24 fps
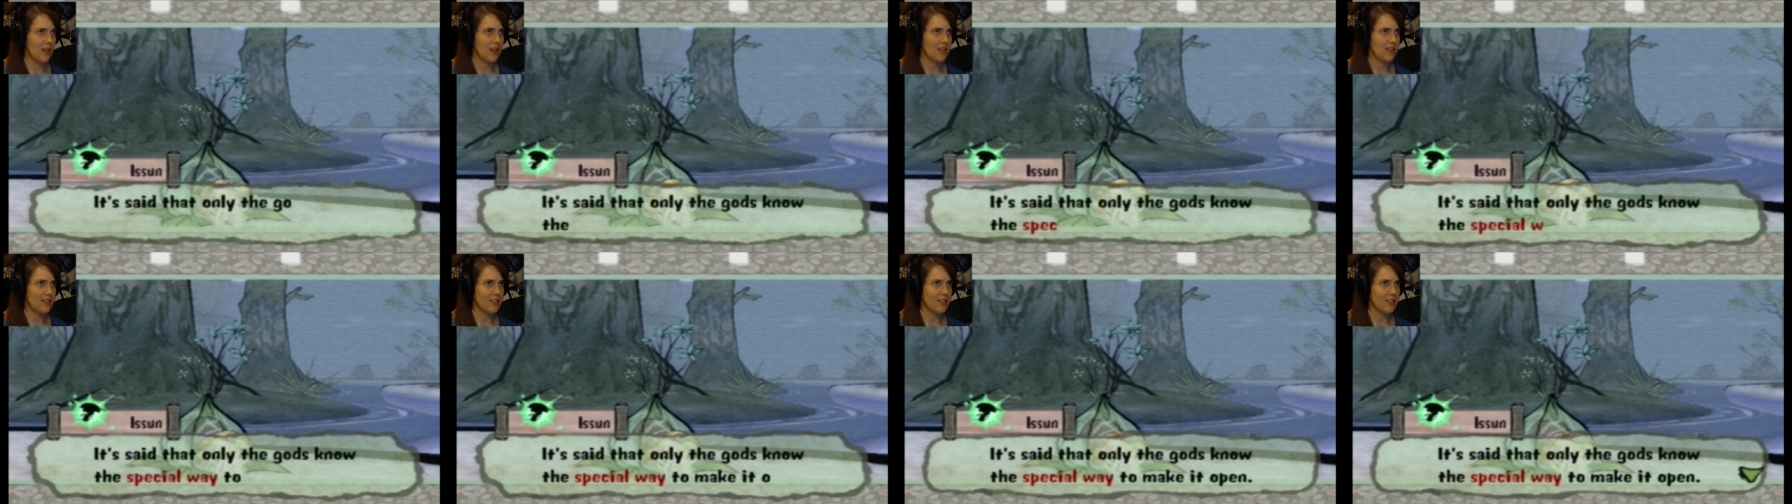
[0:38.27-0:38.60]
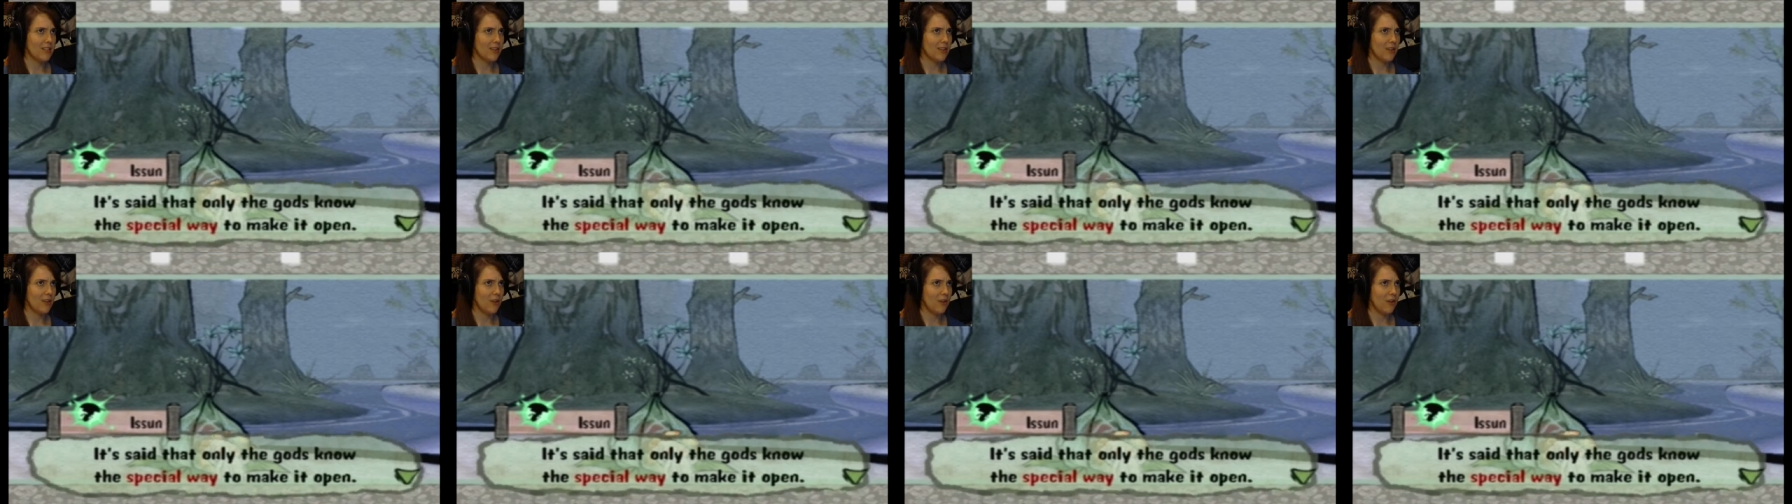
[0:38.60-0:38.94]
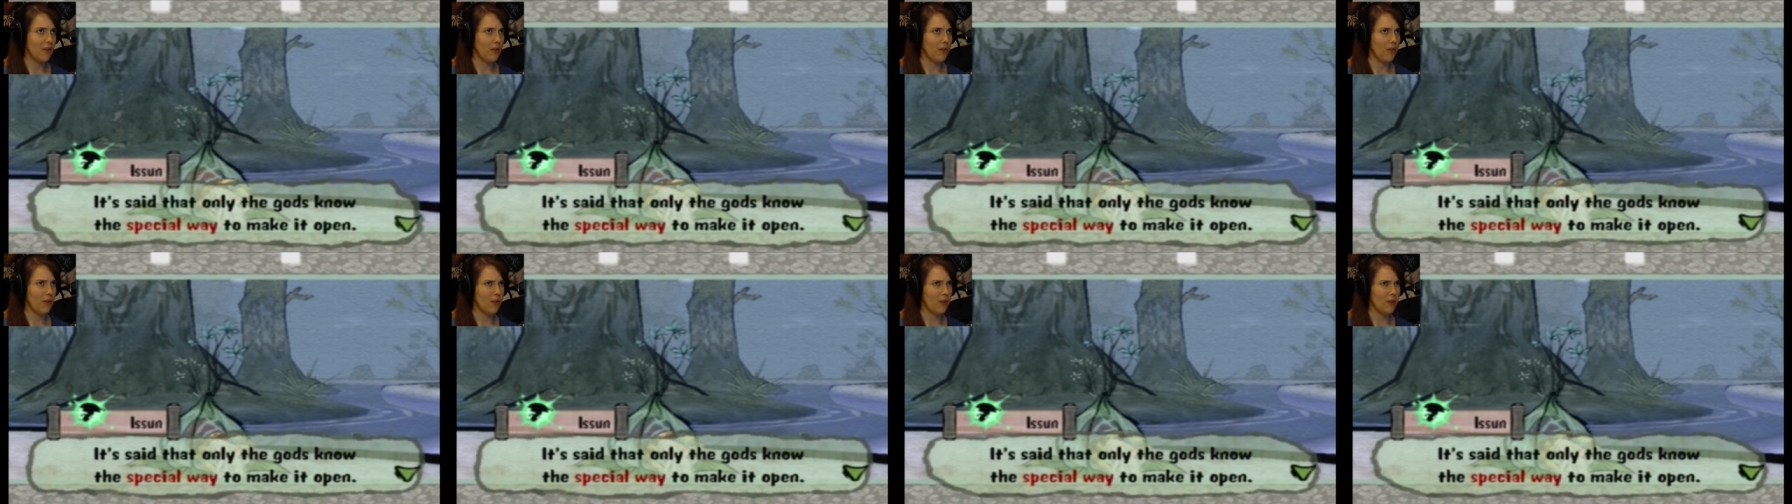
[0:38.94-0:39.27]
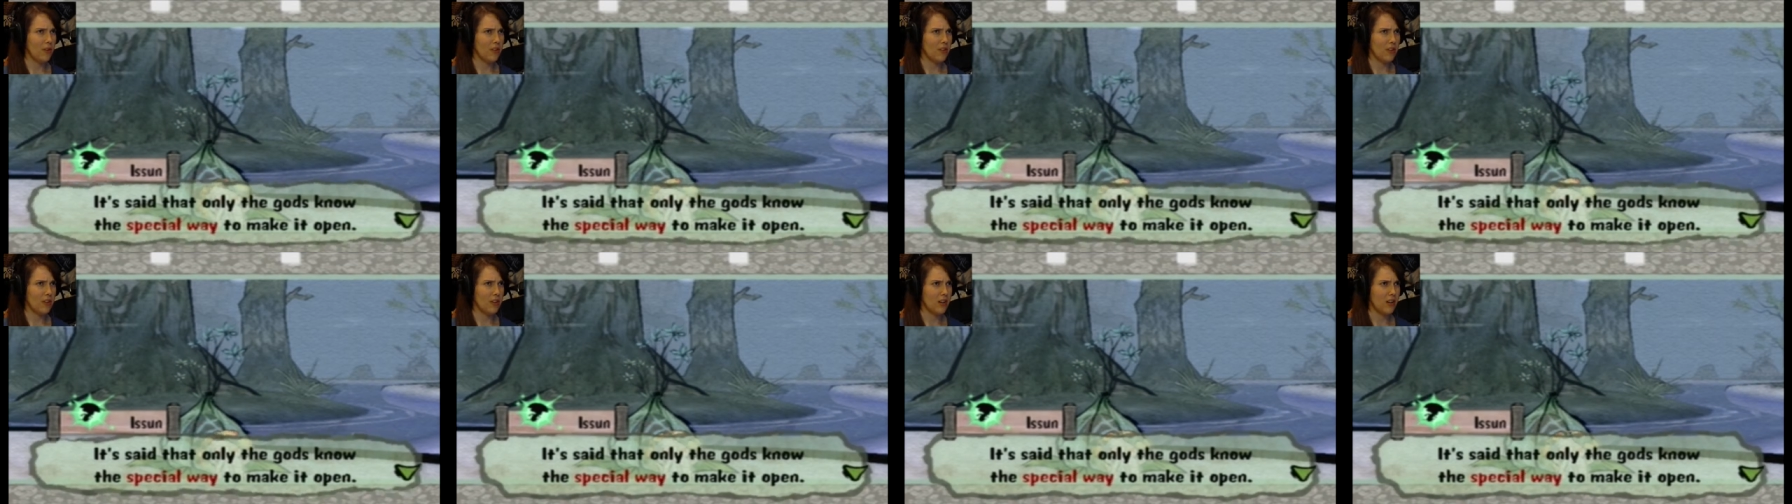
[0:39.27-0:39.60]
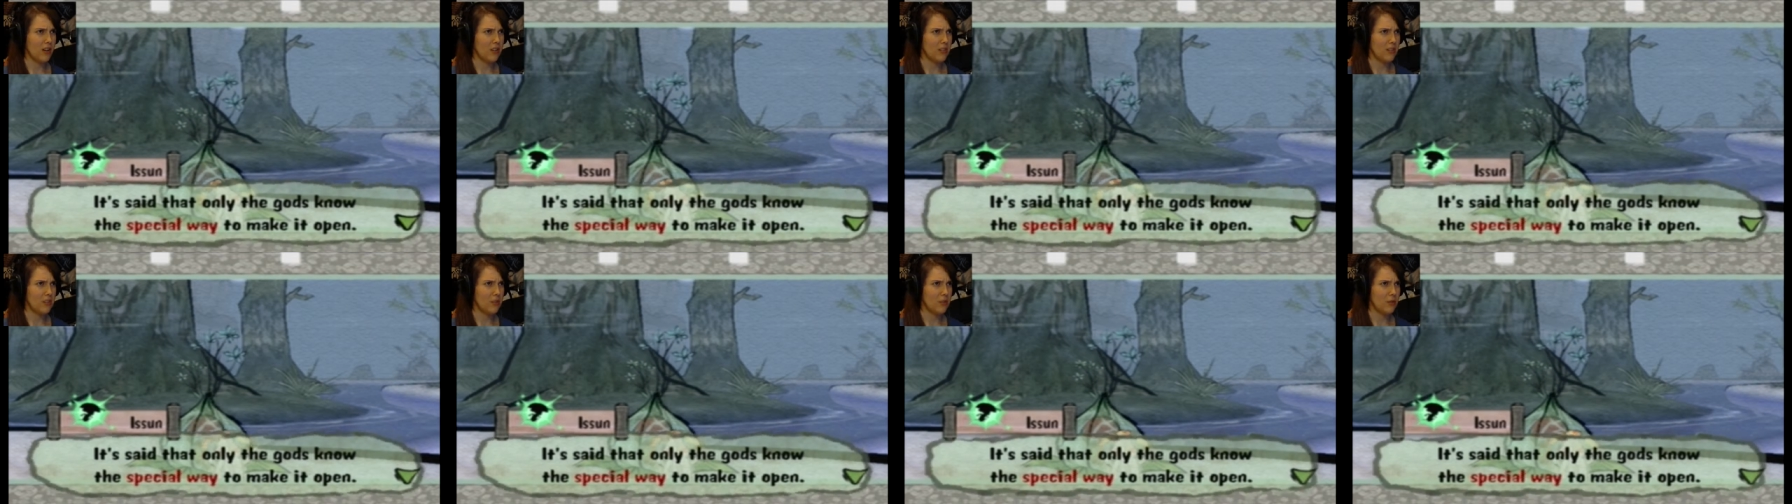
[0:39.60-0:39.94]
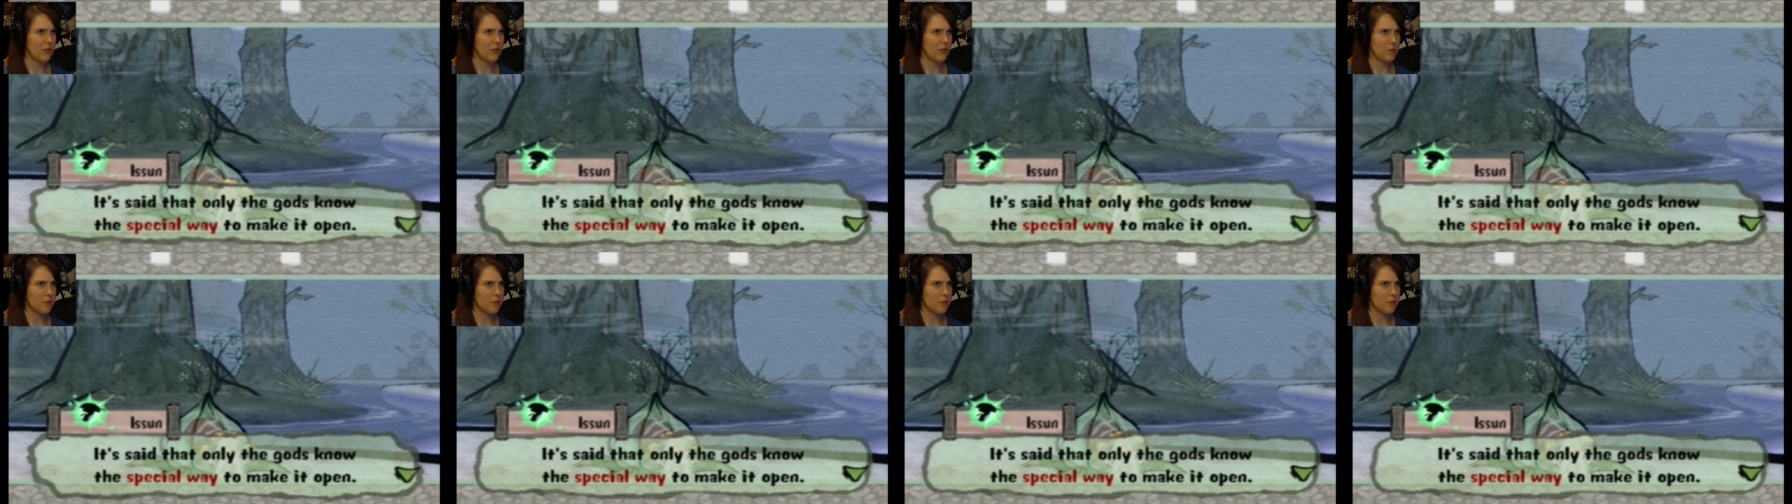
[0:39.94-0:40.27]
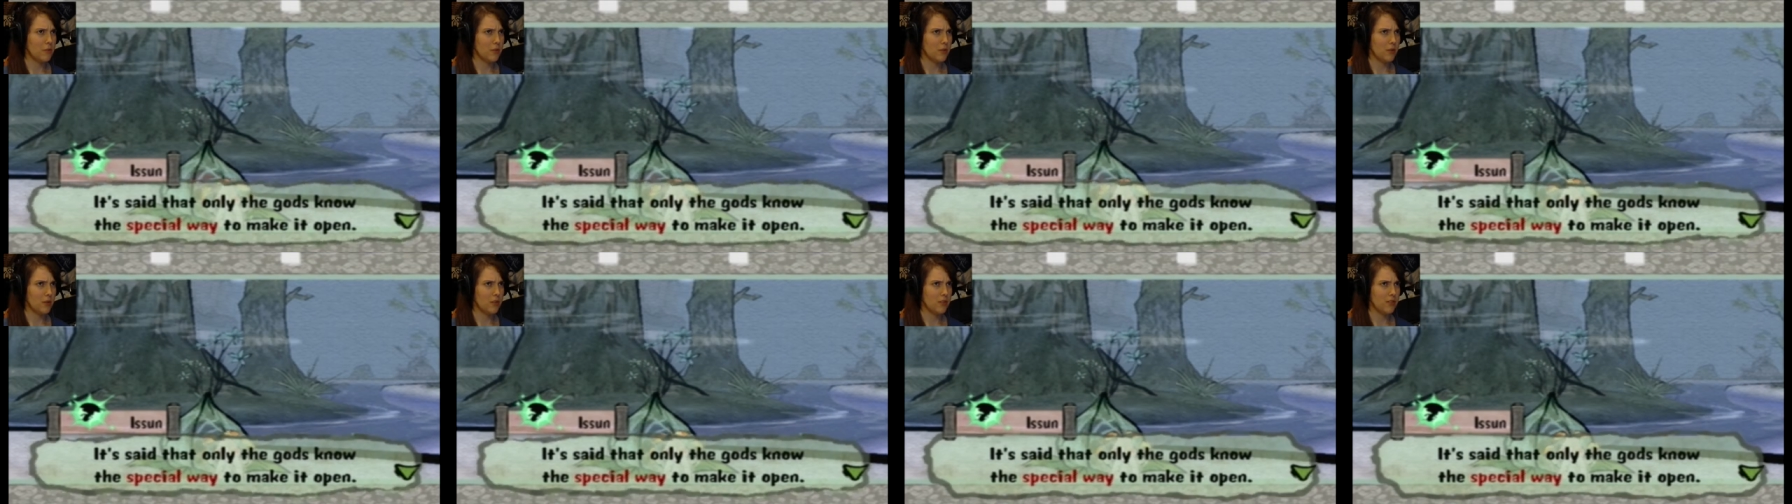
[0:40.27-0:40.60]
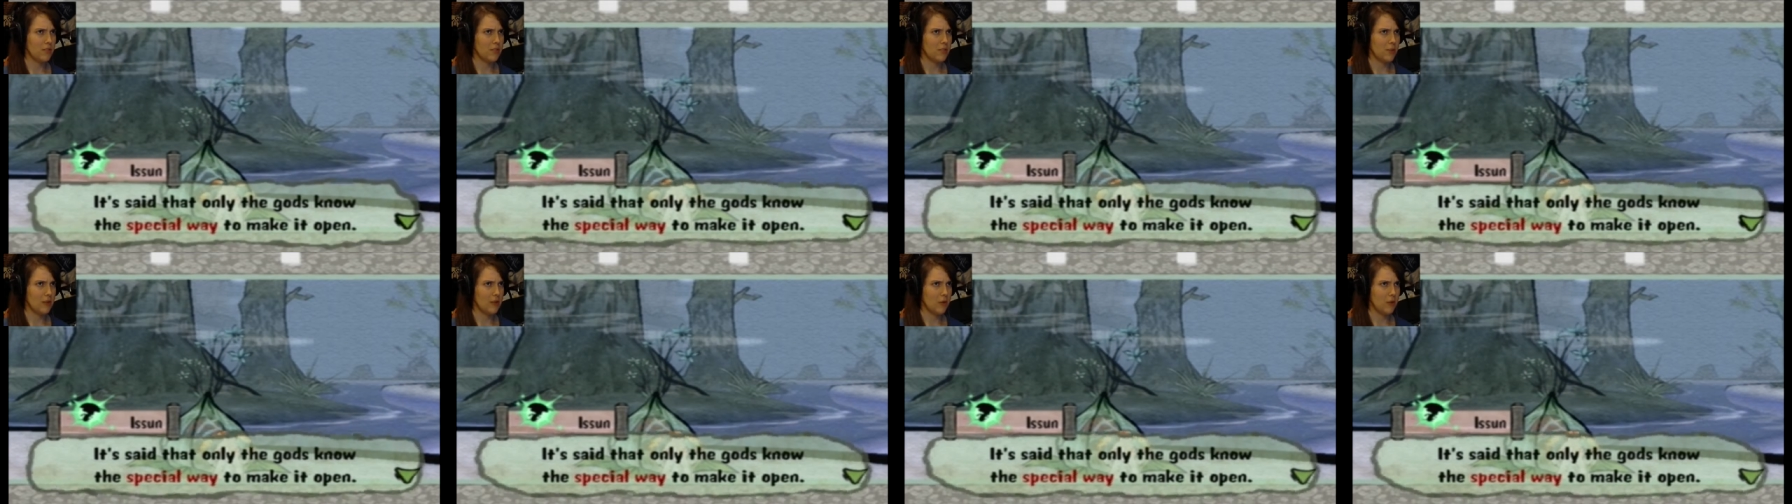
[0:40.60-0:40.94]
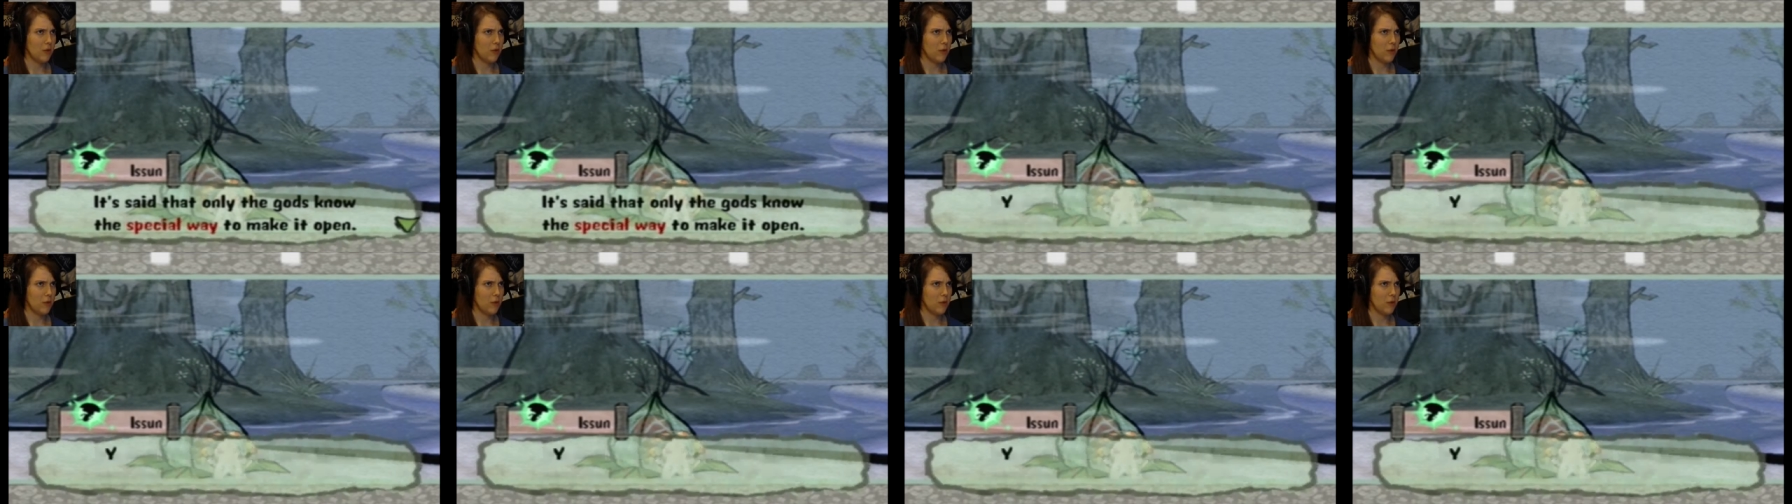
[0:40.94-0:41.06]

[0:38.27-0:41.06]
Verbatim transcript: It's said that only the gods know the special way to make it